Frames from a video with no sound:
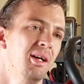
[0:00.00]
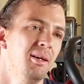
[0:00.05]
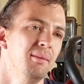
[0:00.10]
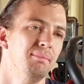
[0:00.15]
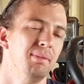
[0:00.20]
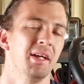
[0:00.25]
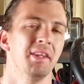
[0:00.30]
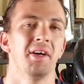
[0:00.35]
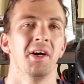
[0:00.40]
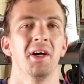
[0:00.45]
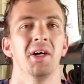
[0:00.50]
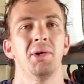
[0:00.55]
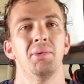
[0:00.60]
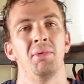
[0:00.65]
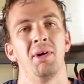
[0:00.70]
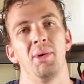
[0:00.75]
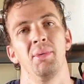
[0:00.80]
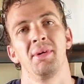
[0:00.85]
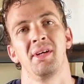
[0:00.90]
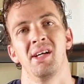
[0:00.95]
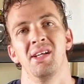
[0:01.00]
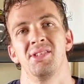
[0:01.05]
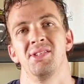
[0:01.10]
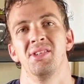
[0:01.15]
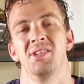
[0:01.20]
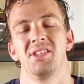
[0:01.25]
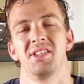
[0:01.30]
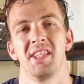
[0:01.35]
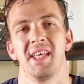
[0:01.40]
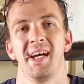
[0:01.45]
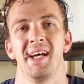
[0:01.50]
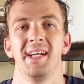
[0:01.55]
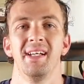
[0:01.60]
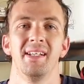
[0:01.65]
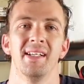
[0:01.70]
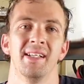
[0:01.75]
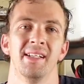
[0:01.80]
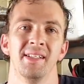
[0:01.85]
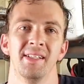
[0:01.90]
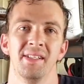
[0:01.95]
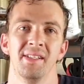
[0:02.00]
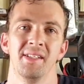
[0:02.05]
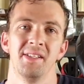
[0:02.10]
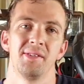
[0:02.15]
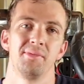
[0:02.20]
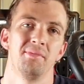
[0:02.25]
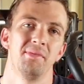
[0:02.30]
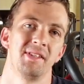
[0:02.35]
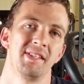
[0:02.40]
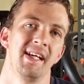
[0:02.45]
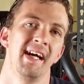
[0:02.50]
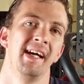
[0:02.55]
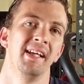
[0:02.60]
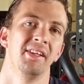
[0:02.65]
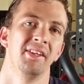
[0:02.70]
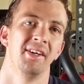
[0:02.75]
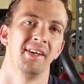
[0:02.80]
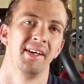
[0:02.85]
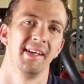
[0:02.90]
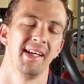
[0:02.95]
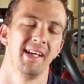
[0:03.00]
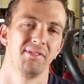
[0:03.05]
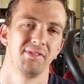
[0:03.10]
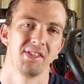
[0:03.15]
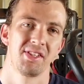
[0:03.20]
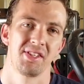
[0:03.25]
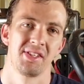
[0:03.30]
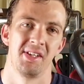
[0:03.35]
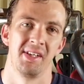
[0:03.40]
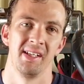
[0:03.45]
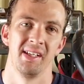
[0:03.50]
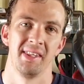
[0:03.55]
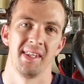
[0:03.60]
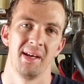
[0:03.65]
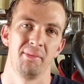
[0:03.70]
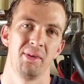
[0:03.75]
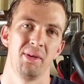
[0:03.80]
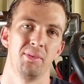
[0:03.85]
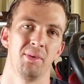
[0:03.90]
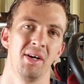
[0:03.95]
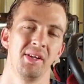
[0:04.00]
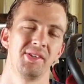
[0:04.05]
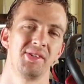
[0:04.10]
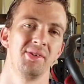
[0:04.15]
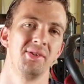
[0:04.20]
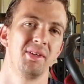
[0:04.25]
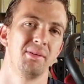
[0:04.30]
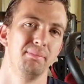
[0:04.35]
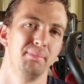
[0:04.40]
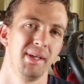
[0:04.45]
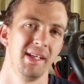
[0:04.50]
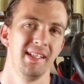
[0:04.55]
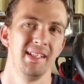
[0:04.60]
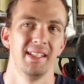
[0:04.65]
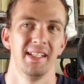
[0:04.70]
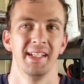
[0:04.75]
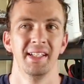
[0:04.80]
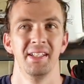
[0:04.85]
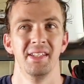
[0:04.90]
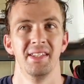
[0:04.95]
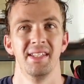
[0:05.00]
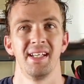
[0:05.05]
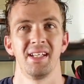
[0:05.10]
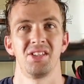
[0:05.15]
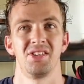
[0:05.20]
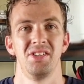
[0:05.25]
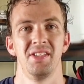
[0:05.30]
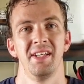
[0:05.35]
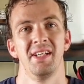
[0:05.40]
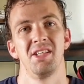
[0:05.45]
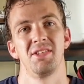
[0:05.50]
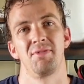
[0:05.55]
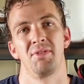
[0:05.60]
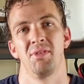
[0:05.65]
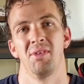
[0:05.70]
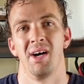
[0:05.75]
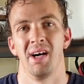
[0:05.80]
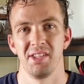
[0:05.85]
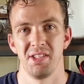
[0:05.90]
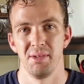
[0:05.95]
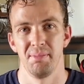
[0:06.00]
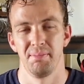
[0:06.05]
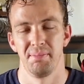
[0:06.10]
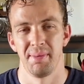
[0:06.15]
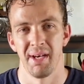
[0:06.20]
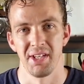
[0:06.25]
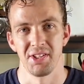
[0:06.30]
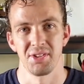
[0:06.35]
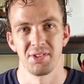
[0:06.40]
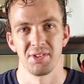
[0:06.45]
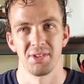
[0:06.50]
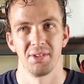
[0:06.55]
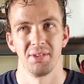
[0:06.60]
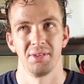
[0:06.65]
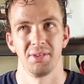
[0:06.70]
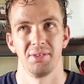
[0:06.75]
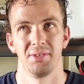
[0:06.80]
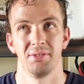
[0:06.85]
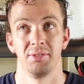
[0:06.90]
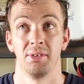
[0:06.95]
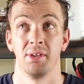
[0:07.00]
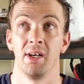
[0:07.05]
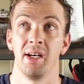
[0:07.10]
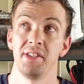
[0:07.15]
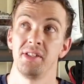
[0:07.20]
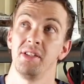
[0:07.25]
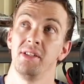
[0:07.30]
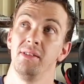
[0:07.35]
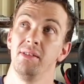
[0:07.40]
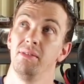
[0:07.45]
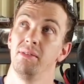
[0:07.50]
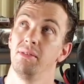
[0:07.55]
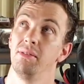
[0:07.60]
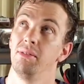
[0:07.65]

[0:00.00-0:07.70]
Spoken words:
But no, what we're going to do today is Dad and I have decided that we want to compete in next year's Variety Bash. We want to